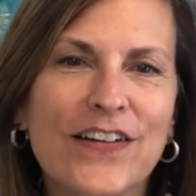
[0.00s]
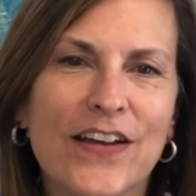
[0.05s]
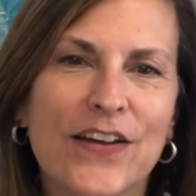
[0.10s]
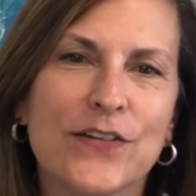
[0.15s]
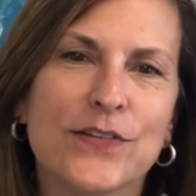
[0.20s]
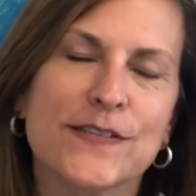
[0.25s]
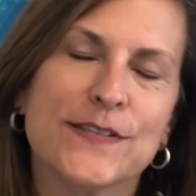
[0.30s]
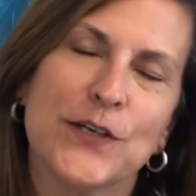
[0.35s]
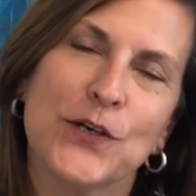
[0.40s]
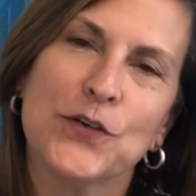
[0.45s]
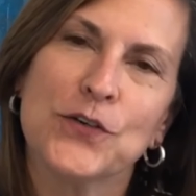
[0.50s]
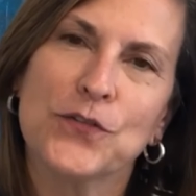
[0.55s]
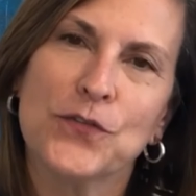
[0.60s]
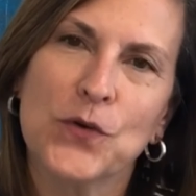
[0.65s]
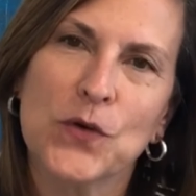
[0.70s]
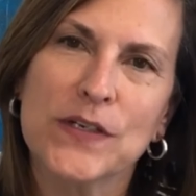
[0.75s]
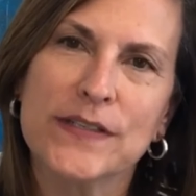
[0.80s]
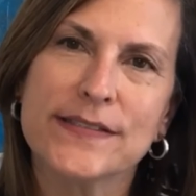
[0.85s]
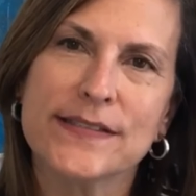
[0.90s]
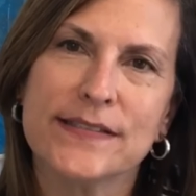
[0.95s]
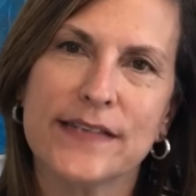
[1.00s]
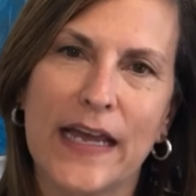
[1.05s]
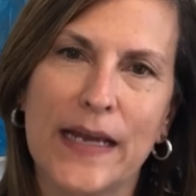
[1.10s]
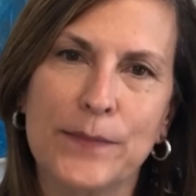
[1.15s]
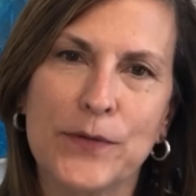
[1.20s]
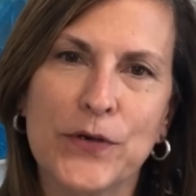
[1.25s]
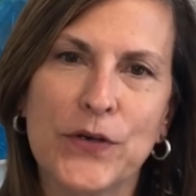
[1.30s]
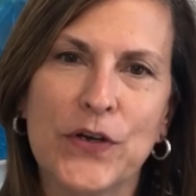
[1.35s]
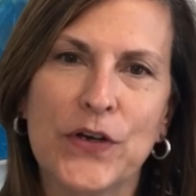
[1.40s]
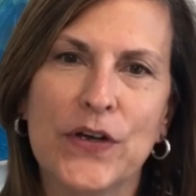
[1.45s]
Oaks Oak Forest
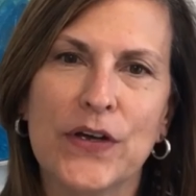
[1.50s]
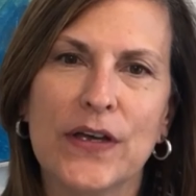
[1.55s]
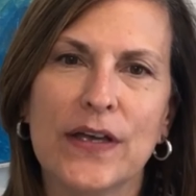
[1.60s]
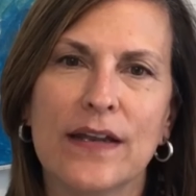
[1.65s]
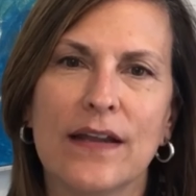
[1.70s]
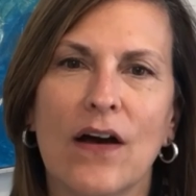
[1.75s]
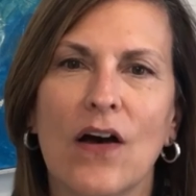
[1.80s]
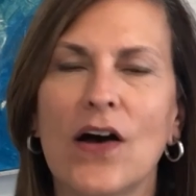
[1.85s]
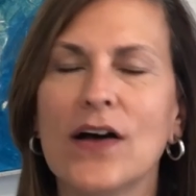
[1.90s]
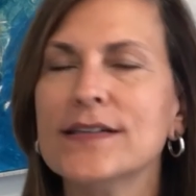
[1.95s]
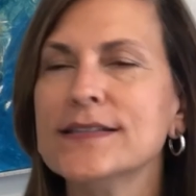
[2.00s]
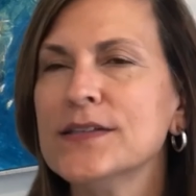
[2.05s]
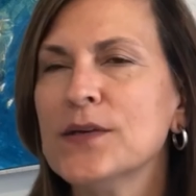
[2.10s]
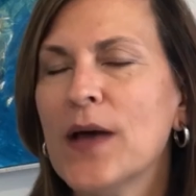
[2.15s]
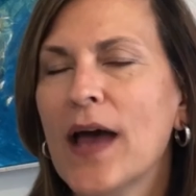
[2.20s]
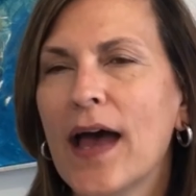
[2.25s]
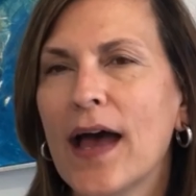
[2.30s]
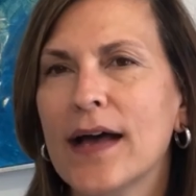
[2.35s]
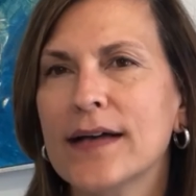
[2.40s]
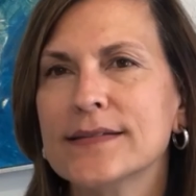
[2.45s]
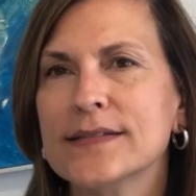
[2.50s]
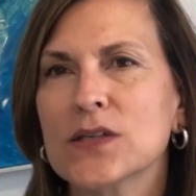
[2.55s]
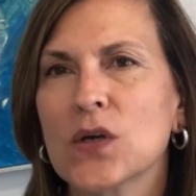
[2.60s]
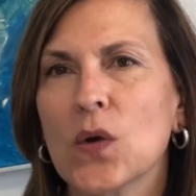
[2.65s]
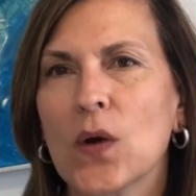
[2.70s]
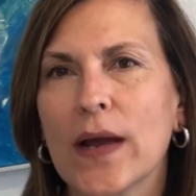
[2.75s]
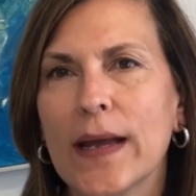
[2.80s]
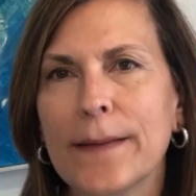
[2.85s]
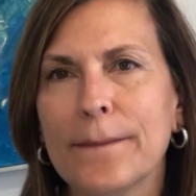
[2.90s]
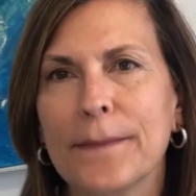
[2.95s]
neighborhood also has
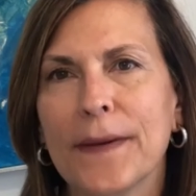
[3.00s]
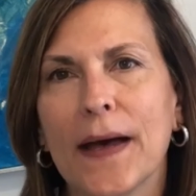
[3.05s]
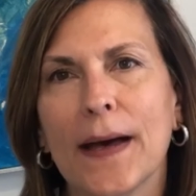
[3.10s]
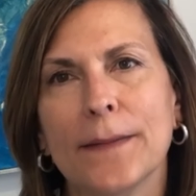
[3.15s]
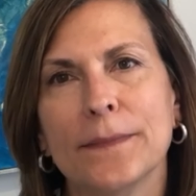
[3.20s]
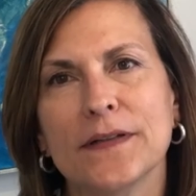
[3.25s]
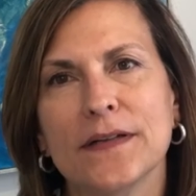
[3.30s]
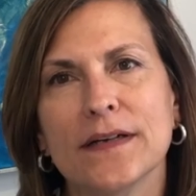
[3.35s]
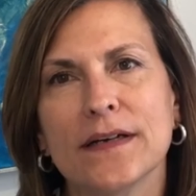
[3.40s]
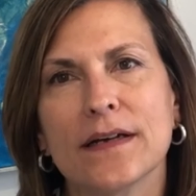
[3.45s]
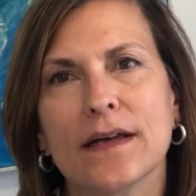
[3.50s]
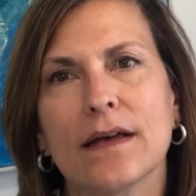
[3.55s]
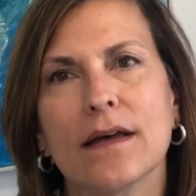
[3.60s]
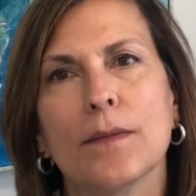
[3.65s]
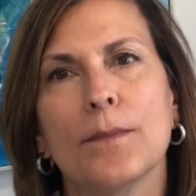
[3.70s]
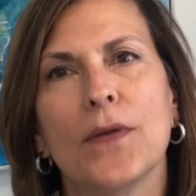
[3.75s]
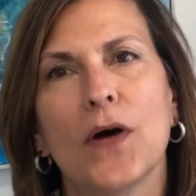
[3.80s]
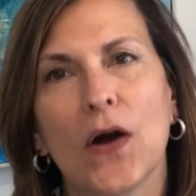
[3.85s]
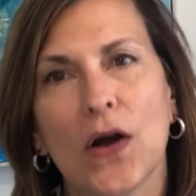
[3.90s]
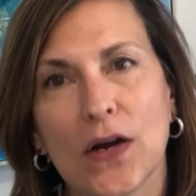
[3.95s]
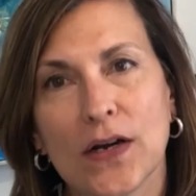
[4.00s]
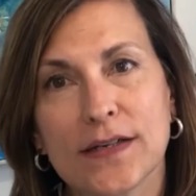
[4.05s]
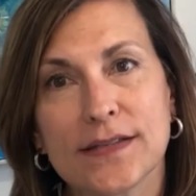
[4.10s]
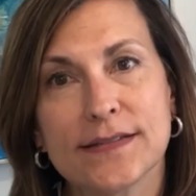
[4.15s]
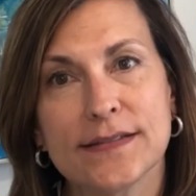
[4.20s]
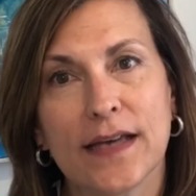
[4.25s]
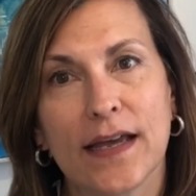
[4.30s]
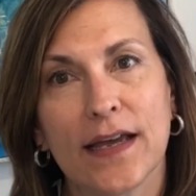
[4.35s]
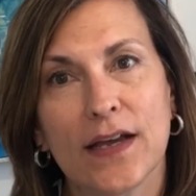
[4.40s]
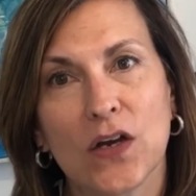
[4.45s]
great public
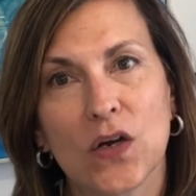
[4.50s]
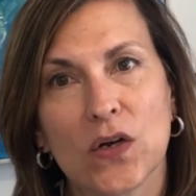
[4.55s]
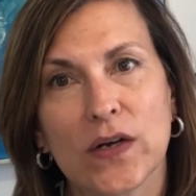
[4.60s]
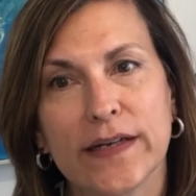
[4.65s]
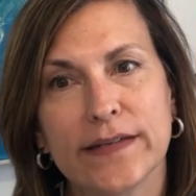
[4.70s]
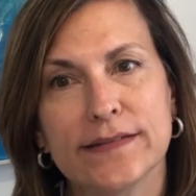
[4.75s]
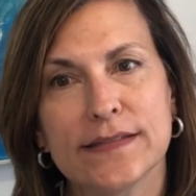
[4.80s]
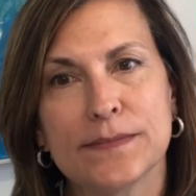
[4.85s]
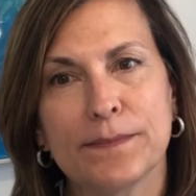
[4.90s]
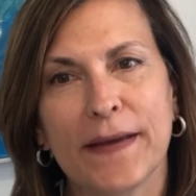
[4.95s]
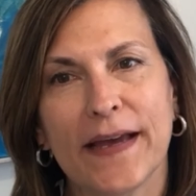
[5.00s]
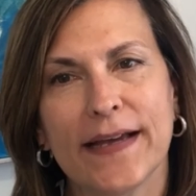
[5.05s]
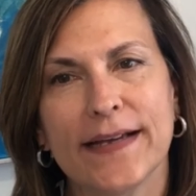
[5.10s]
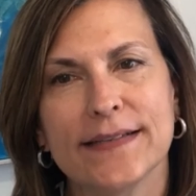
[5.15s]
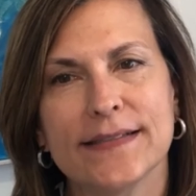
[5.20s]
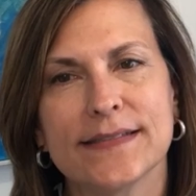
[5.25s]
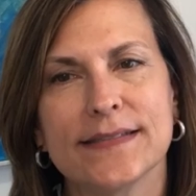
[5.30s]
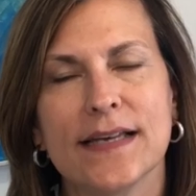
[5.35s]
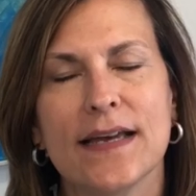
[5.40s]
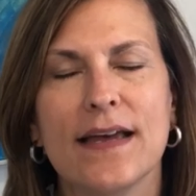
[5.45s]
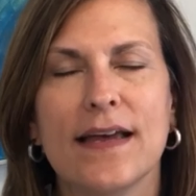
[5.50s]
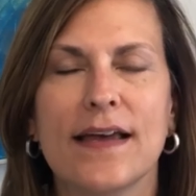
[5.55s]
parks and green space.